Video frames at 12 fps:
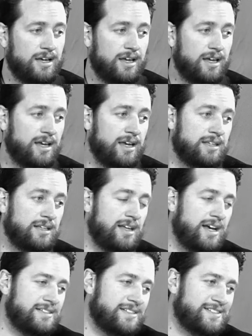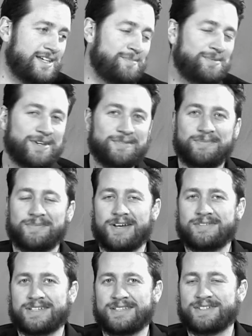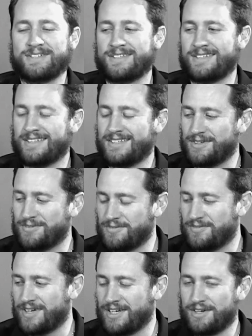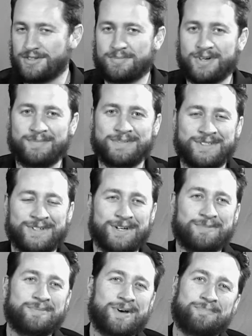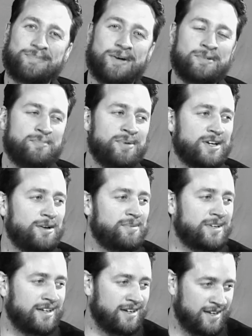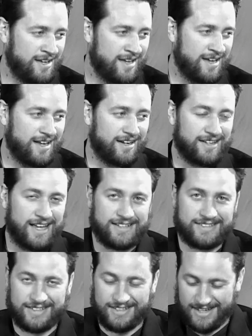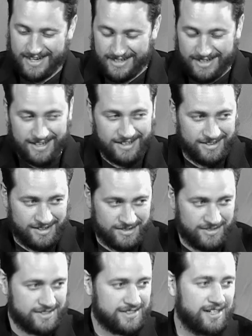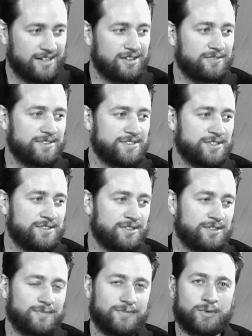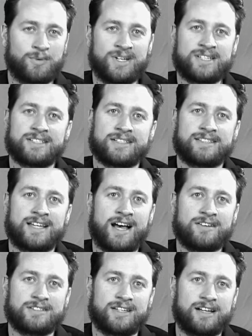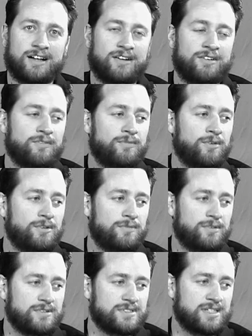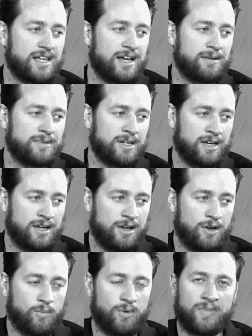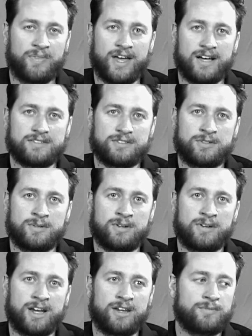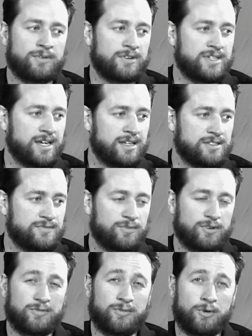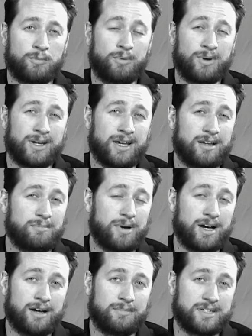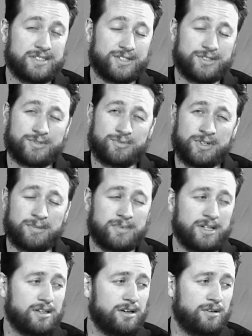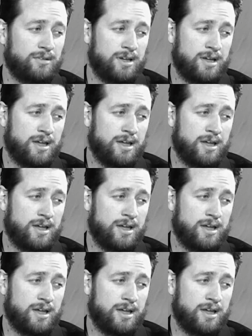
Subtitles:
And the last example, I've said this in different videos, but I'm gonna bring it up again. 1989 Donruss Ken Griffey Jr. 26,844 slabbed, 1,284 10s for a 4.9 pop. That's extremely low,